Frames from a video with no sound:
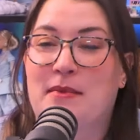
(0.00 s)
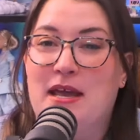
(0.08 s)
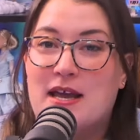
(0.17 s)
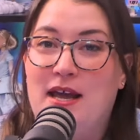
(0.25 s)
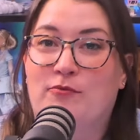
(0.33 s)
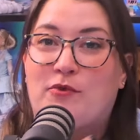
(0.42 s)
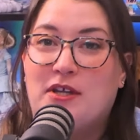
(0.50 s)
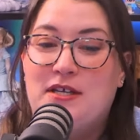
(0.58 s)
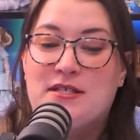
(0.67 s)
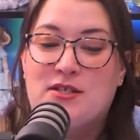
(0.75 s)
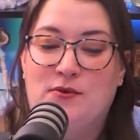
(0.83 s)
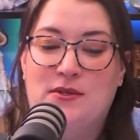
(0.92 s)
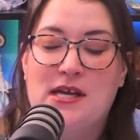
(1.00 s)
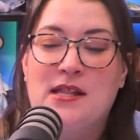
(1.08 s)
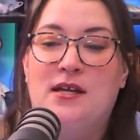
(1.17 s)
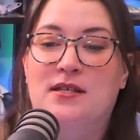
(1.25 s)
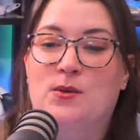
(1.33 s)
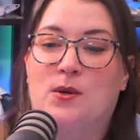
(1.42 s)
me, it really suits. And
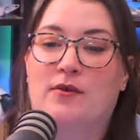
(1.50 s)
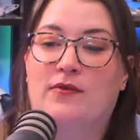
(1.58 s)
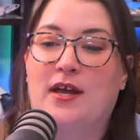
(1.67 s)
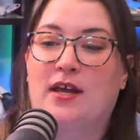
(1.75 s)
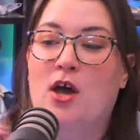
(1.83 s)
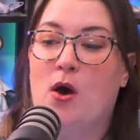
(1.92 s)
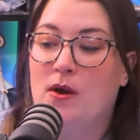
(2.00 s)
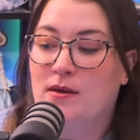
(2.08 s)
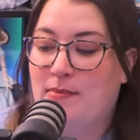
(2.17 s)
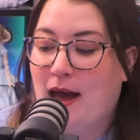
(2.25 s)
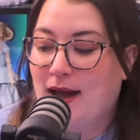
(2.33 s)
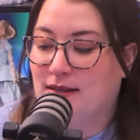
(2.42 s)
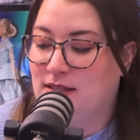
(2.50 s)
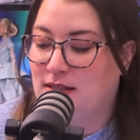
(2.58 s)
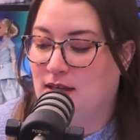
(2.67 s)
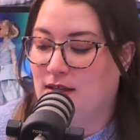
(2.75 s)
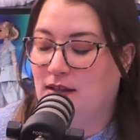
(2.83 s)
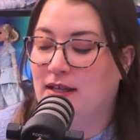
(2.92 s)
then sort of, like, going back to
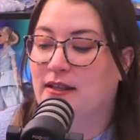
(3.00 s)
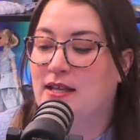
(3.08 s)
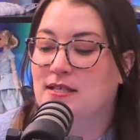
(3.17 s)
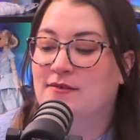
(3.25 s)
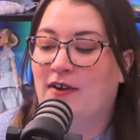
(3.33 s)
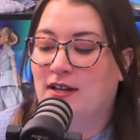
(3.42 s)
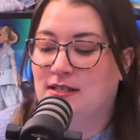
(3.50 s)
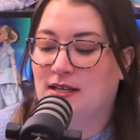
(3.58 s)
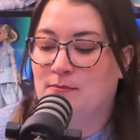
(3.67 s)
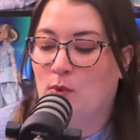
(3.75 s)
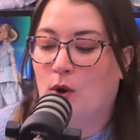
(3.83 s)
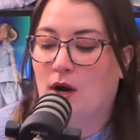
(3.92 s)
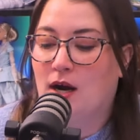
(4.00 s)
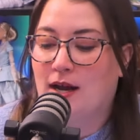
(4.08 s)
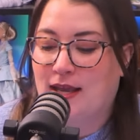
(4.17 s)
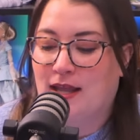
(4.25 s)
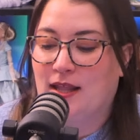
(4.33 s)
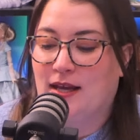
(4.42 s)
the... Like, this felt it more,
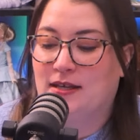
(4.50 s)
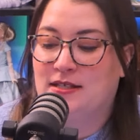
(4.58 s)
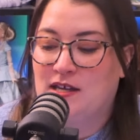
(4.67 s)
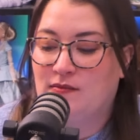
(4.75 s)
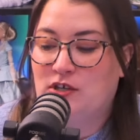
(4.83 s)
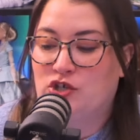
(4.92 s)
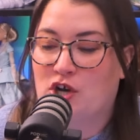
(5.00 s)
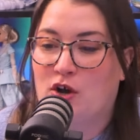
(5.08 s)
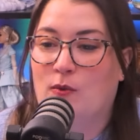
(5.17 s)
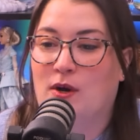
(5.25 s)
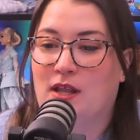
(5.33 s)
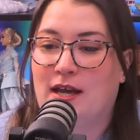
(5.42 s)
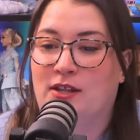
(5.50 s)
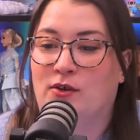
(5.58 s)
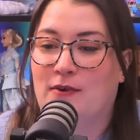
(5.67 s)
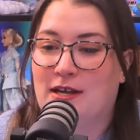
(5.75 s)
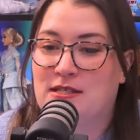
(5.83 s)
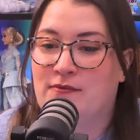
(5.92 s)
again, like a T V show, where, like, the
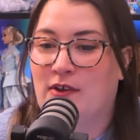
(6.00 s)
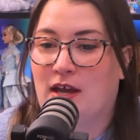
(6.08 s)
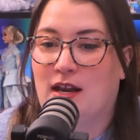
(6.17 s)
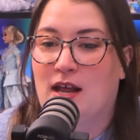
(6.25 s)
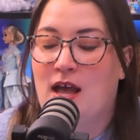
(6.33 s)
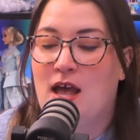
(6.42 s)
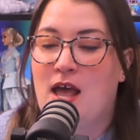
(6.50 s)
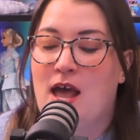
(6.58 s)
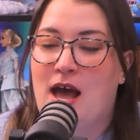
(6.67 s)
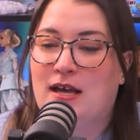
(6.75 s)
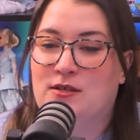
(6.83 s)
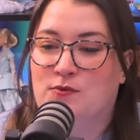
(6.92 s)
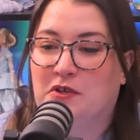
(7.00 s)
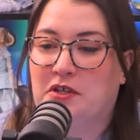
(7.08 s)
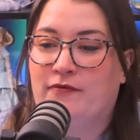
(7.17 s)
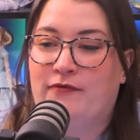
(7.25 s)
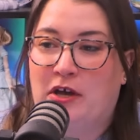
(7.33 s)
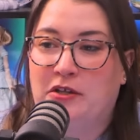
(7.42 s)
rest of it has really
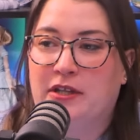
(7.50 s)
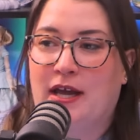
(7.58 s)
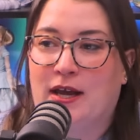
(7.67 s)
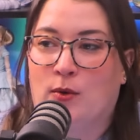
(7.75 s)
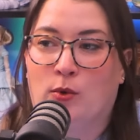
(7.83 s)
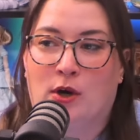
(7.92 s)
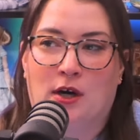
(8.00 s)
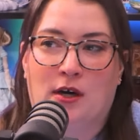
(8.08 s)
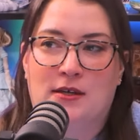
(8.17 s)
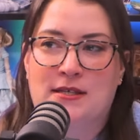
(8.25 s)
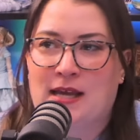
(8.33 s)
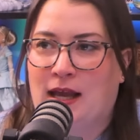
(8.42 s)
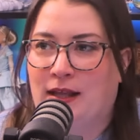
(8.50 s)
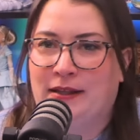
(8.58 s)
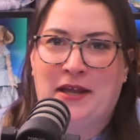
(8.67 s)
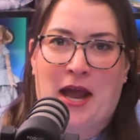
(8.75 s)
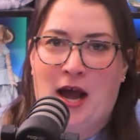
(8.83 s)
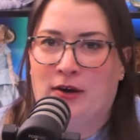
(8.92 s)
felt like we're scaling
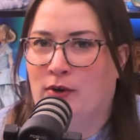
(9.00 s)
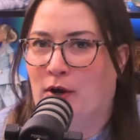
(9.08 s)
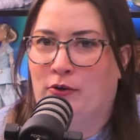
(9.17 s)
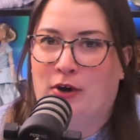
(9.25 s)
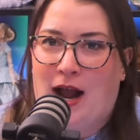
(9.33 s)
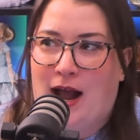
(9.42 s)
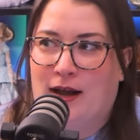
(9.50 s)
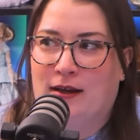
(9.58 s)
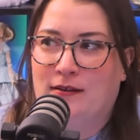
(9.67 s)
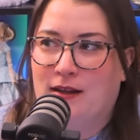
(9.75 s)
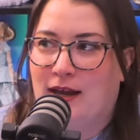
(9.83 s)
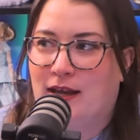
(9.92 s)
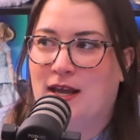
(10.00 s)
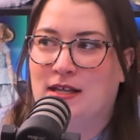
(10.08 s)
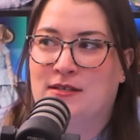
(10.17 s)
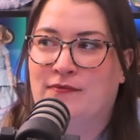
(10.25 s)
the aggro crag. Like, it's